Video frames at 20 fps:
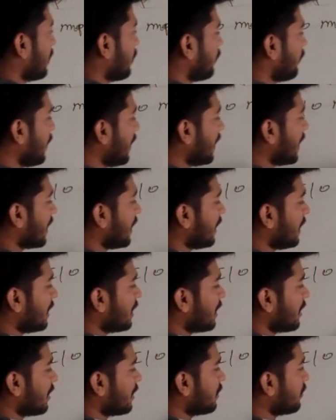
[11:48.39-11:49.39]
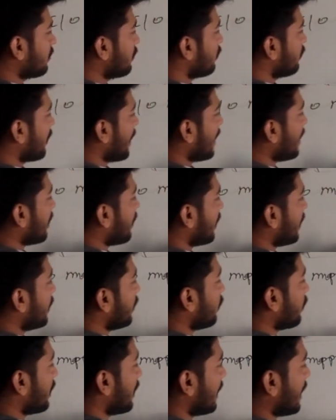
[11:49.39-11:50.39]
we can either train our
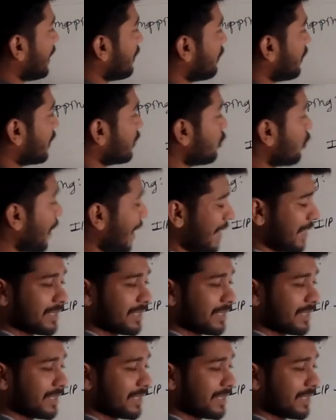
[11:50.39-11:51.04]
neural network to